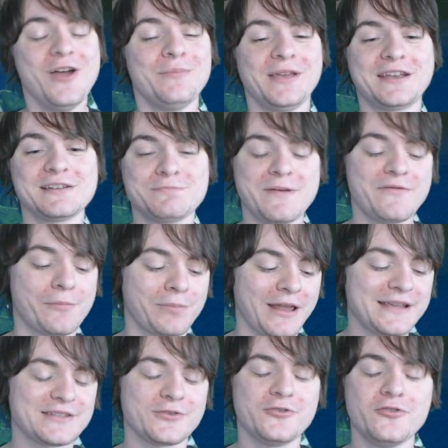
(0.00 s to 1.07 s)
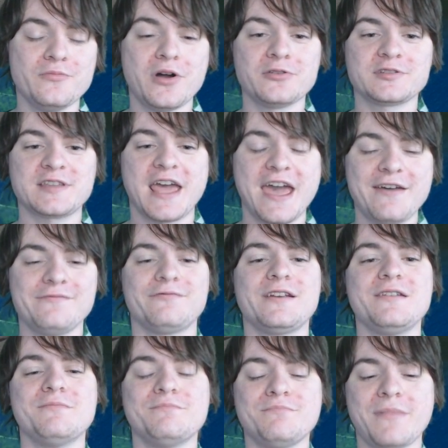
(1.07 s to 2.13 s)
because we've replaced almost
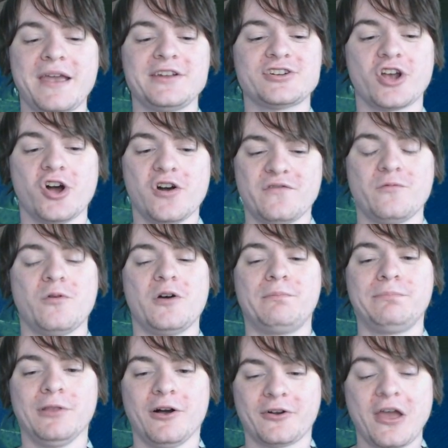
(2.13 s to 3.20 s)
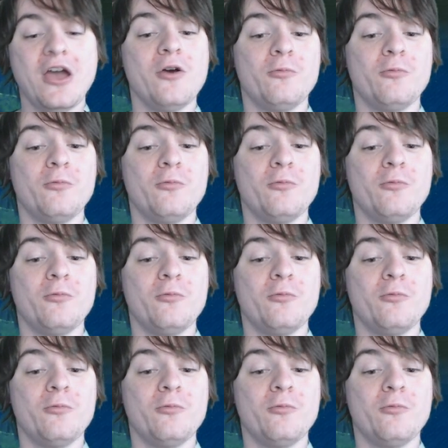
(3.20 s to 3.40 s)
every major overworld block